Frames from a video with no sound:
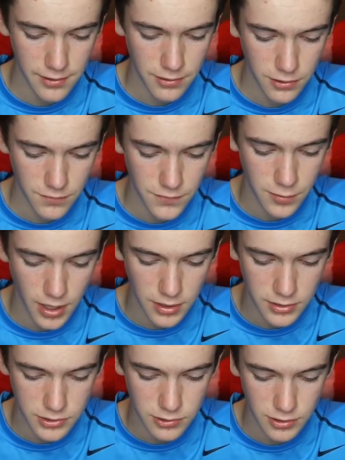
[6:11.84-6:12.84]
I don't know if you
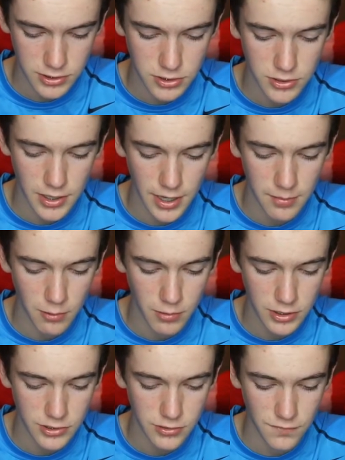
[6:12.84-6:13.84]
got this question yet, but
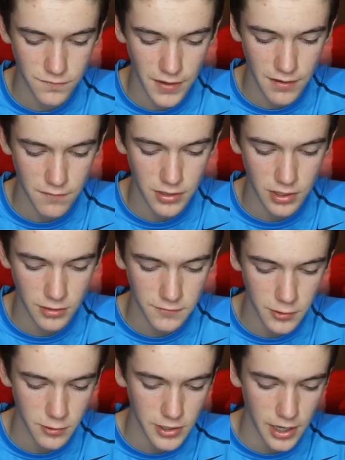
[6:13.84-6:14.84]
what is your favorite Call
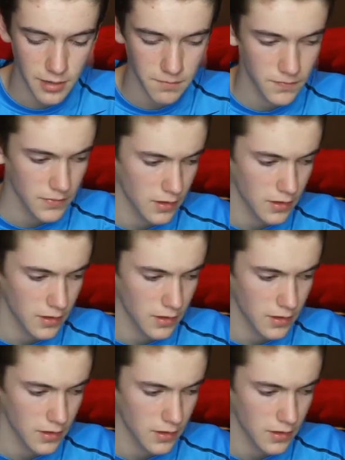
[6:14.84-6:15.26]
of Duty game?